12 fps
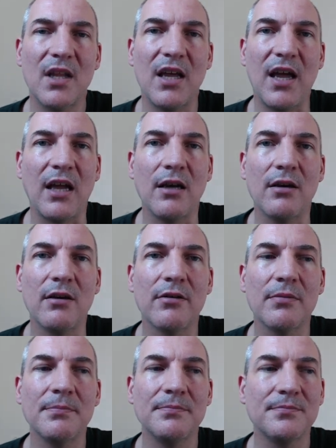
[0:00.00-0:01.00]
And
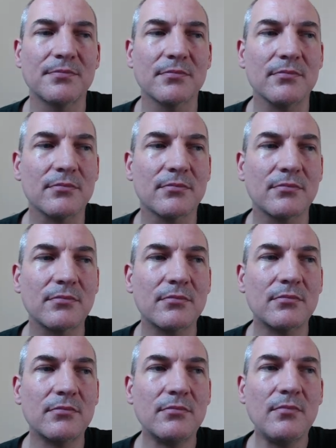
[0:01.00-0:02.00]

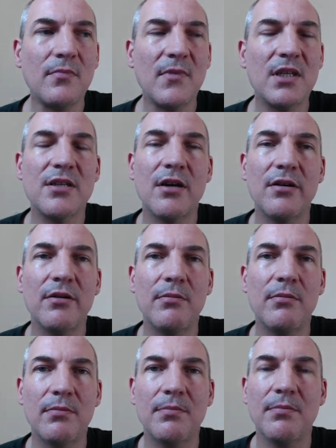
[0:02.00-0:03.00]
so
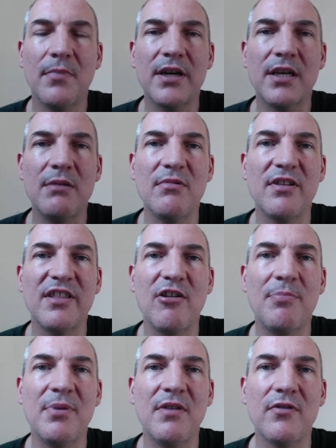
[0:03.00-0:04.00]
my
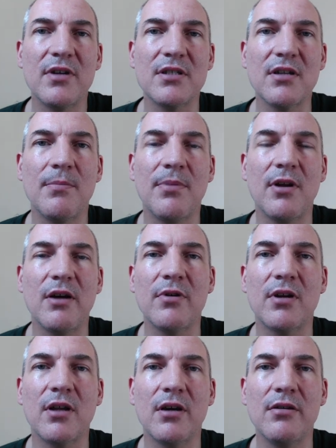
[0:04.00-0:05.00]
chemotherapy, for example, I would
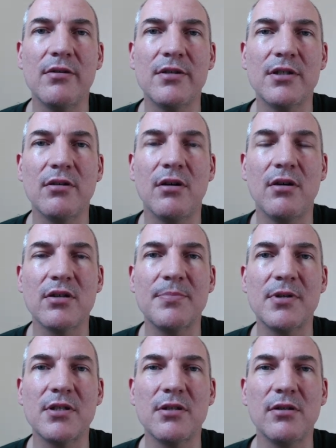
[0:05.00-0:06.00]
go to
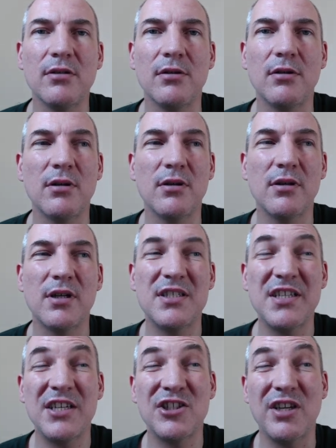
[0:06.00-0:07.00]
hospital
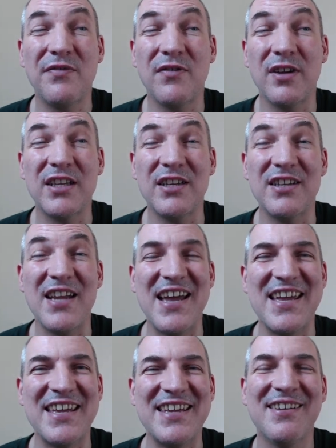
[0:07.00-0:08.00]
essentially for like a
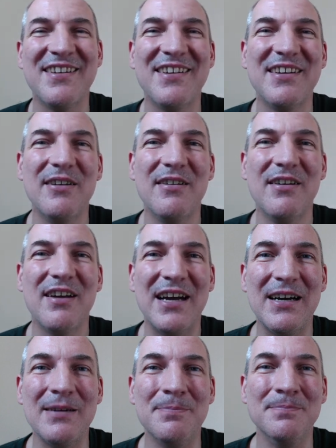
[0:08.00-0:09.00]
day
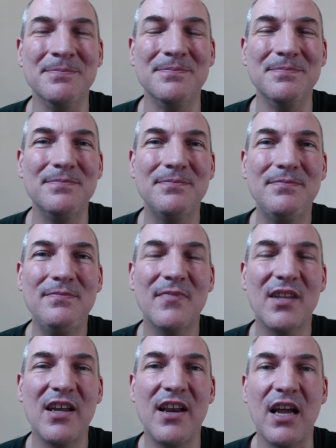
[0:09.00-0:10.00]
and
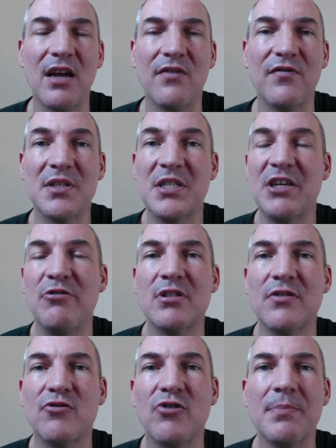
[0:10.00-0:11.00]
have a series of
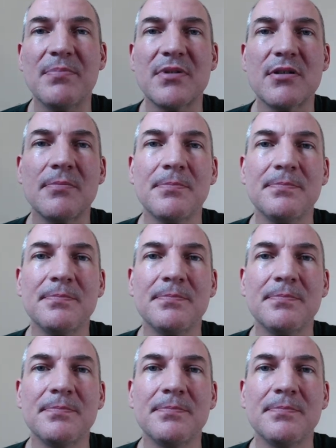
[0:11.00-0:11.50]
drips.